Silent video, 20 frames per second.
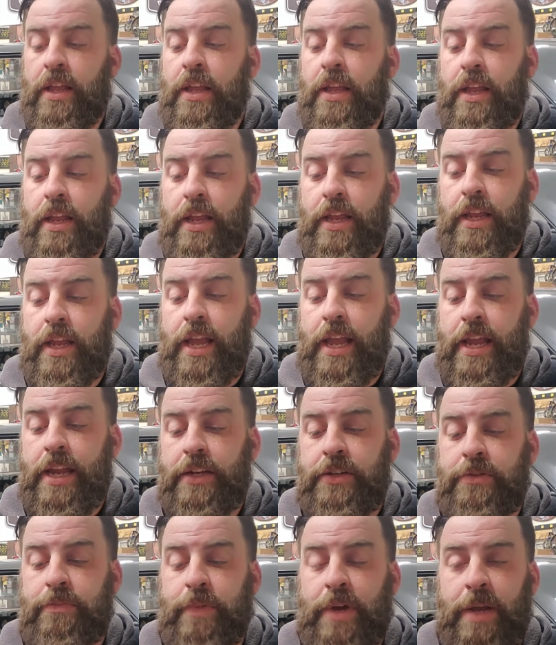
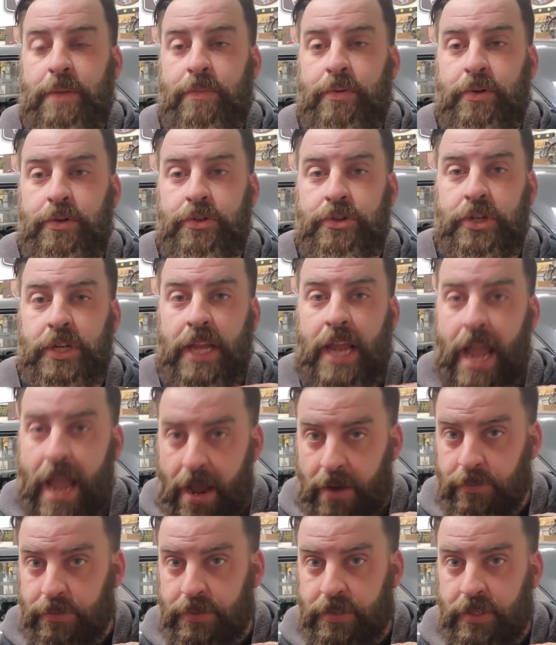engage by pushing
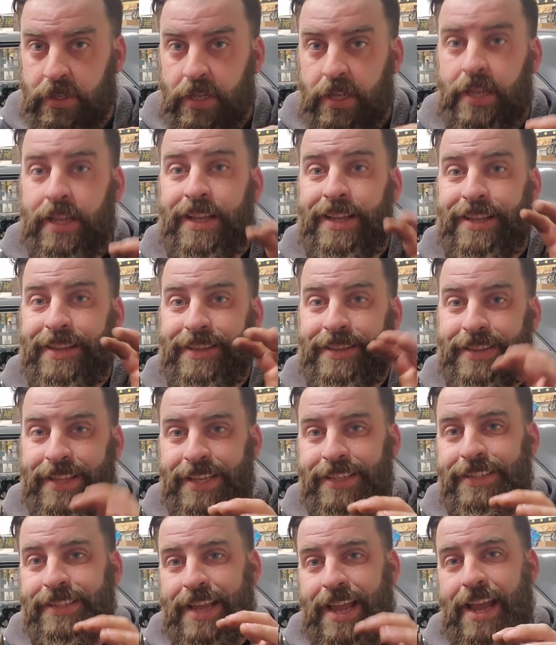out.
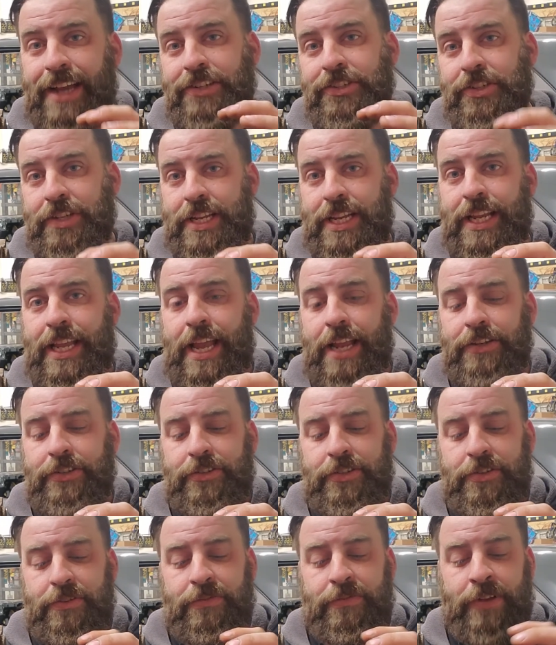This actually engages
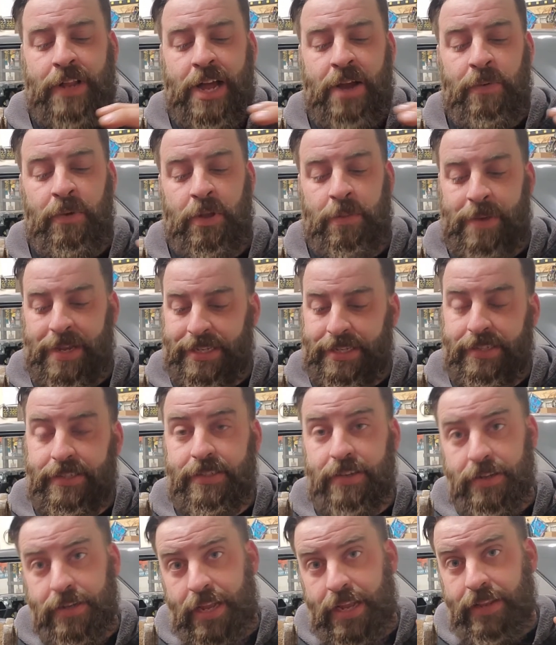the flywheel by
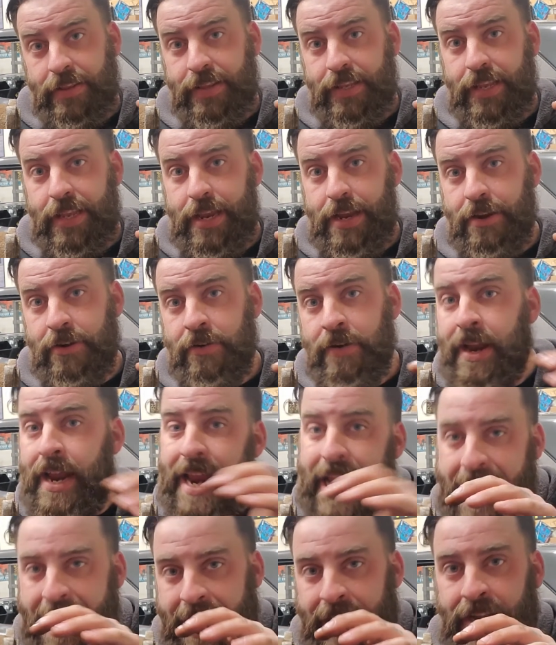sucking the gear
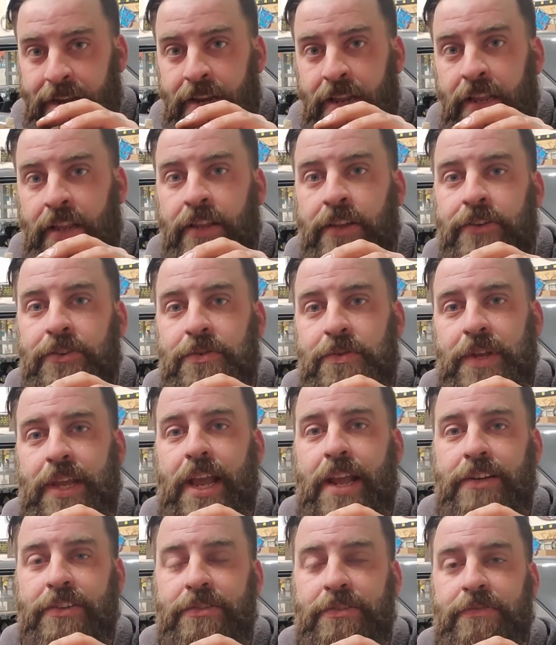in to
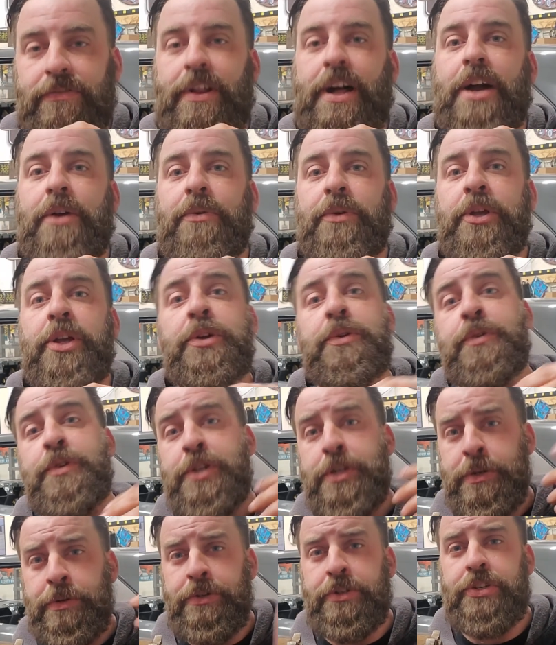engage the flywheel. And when
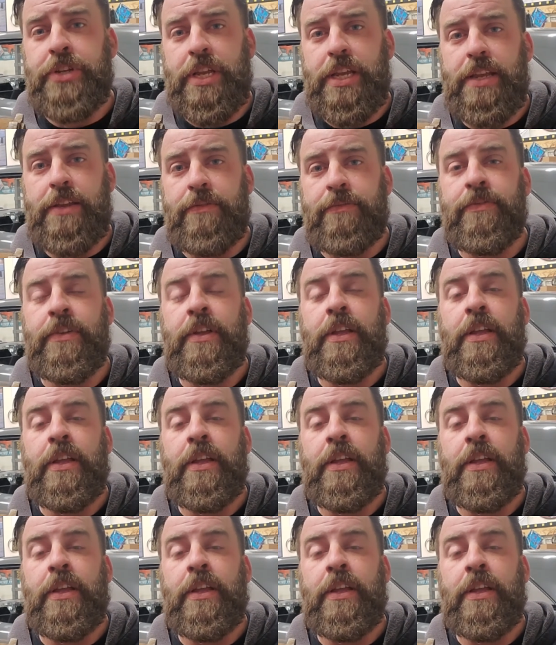you achieve